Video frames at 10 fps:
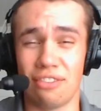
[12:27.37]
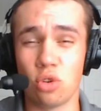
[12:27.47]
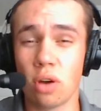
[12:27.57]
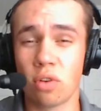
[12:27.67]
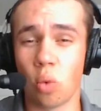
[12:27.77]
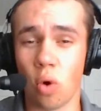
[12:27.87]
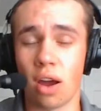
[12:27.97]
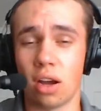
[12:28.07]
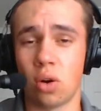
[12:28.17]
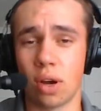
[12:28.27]
And if you ever
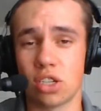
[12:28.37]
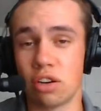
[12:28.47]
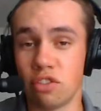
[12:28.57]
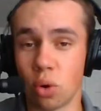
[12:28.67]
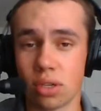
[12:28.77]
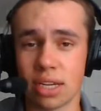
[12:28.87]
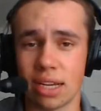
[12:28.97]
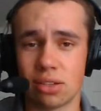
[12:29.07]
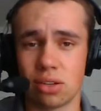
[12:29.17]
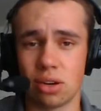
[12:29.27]
want a question of yours
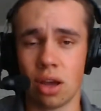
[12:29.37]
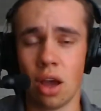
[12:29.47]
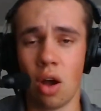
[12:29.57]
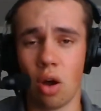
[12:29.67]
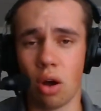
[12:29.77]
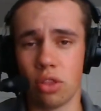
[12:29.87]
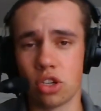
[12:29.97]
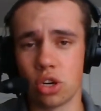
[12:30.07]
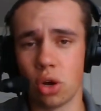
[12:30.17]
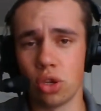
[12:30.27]
answered on
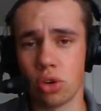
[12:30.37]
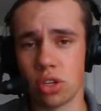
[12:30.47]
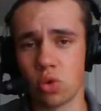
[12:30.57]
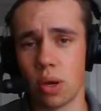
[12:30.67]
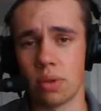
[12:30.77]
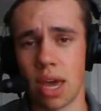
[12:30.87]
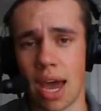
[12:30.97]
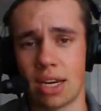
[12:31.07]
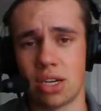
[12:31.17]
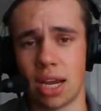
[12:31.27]
the show, you can tweet with the
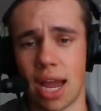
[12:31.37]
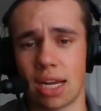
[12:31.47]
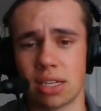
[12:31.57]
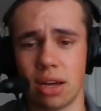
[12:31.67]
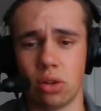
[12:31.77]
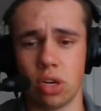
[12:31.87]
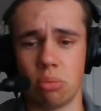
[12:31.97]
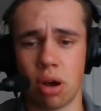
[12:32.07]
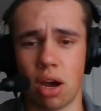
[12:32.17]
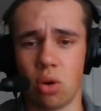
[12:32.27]
hashtag
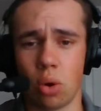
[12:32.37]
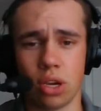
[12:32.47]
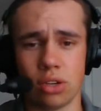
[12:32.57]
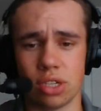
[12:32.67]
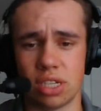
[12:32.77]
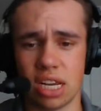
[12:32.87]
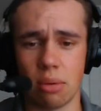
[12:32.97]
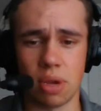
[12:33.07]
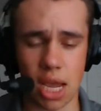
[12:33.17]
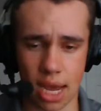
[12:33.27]
AskLODPod, or you can just
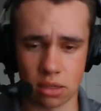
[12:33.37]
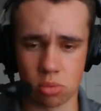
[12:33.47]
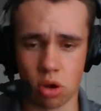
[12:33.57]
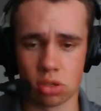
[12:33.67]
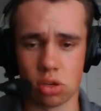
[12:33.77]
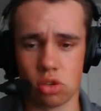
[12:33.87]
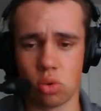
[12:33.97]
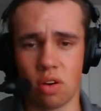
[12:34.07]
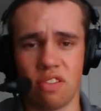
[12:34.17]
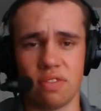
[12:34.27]
DM me at
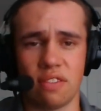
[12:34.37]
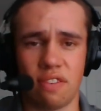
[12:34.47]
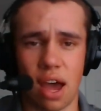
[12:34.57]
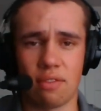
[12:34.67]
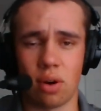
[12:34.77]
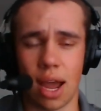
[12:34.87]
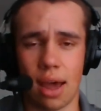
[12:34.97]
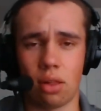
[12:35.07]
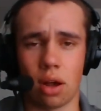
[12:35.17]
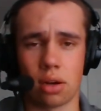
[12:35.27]
Smalls_55 or
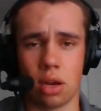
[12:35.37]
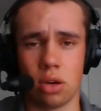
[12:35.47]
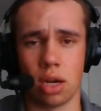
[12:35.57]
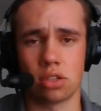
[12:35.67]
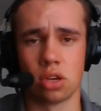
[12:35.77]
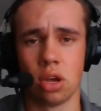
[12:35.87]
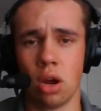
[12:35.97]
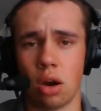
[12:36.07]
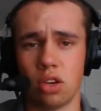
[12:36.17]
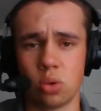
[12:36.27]
at LockedOnDucks
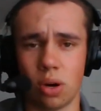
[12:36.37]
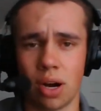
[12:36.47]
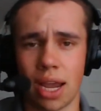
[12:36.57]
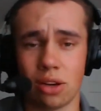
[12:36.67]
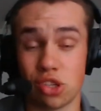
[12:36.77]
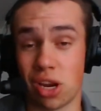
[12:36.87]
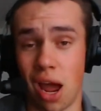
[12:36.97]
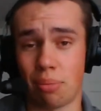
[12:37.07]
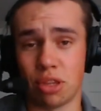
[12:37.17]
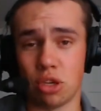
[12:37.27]
are the Twitter handles. You
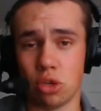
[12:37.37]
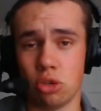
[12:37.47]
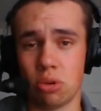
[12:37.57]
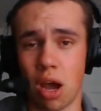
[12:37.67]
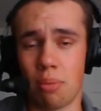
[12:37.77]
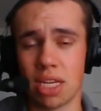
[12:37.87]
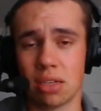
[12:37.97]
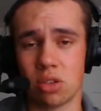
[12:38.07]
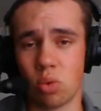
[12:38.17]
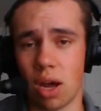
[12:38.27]
can hop in the YouTube
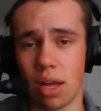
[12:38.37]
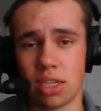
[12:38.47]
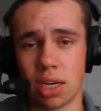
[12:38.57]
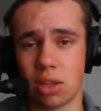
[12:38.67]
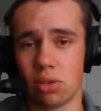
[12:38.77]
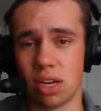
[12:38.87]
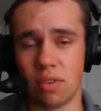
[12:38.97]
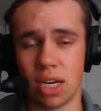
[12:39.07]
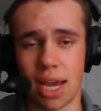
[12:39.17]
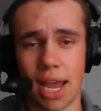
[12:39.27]
comments as well. I check those
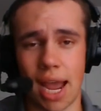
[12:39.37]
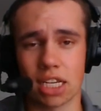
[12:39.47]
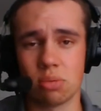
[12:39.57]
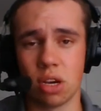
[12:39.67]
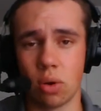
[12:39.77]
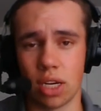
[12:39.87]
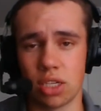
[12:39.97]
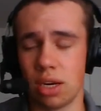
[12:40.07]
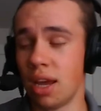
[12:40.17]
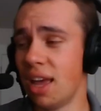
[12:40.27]
every day. Ask me a
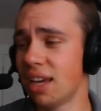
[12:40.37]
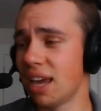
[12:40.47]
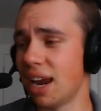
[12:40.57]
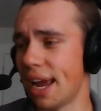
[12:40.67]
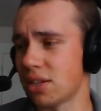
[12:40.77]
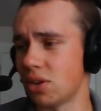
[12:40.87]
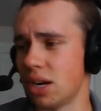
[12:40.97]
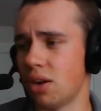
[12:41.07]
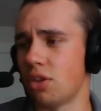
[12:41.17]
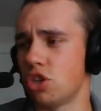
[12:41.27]
question, get it
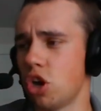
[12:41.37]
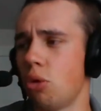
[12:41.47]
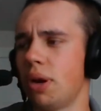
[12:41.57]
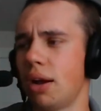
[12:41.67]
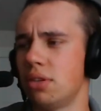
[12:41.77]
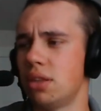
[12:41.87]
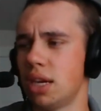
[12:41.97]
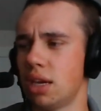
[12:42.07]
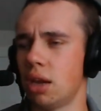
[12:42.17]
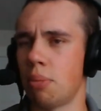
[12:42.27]
answered here on the show. But I was
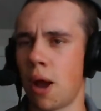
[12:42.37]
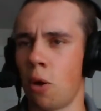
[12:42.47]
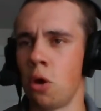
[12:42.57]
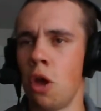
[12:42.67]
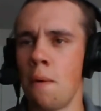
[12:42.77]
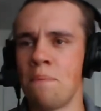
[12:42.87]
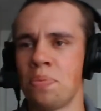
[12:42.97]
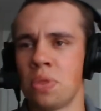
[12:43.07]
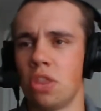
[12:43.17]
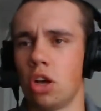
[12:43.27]
thinking about
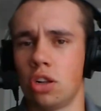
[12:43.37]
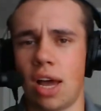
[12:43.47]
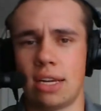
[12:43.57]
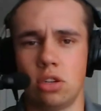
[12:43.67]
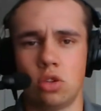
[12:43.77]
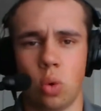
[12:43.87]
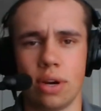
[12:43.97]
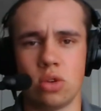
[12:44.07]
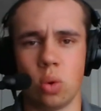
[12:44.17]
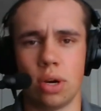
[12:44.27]
the class of
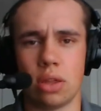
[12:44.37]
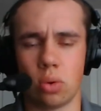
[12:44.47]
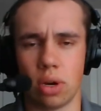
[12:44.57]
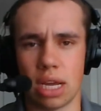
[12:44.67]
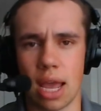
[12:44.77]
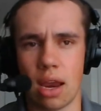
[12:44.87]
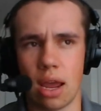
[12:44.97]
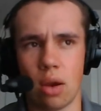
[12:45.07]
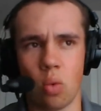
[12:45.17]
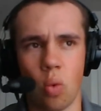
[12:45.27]
2023
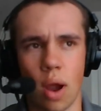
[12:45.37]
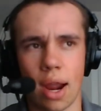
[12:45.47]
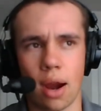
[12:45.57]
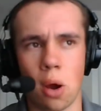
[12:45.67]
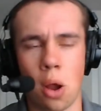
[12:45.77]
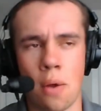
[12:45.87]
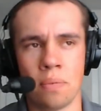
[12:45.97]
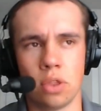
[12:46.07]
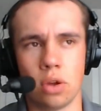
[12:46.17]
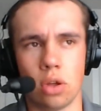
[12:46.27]
and where
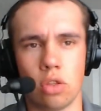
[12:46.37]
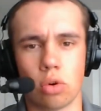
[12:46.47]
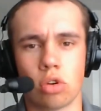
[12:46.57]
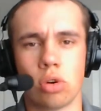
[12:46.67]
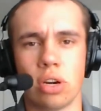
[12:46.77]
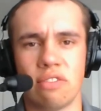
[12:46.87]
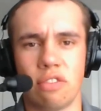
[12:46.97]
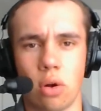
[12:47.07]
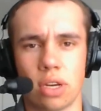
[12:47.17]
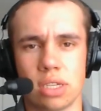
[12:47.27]
the recruiting
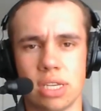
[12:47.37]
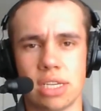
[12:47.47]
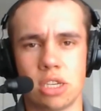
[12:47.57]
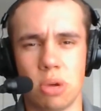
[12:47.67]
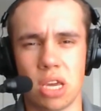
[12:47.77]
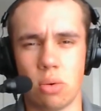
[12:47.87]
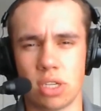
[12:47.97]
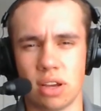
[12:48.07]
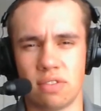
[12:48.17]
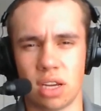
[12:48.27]
focus needs to be,
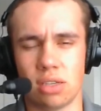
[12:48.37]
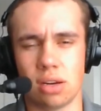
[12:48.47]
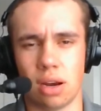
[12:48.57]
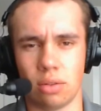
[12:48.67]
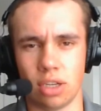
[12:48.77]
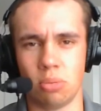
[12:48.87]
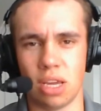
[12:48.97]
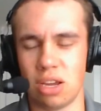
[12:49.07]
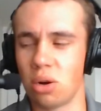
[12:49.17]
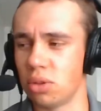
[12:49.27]
which I've touched on a little
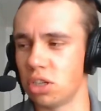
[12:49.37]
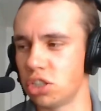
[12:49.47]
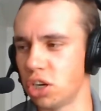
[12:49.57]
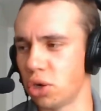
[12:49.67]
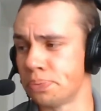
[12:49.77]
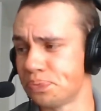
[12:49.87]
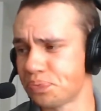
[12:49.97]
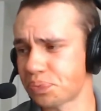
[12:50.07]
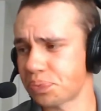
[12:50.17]
bit here on the show.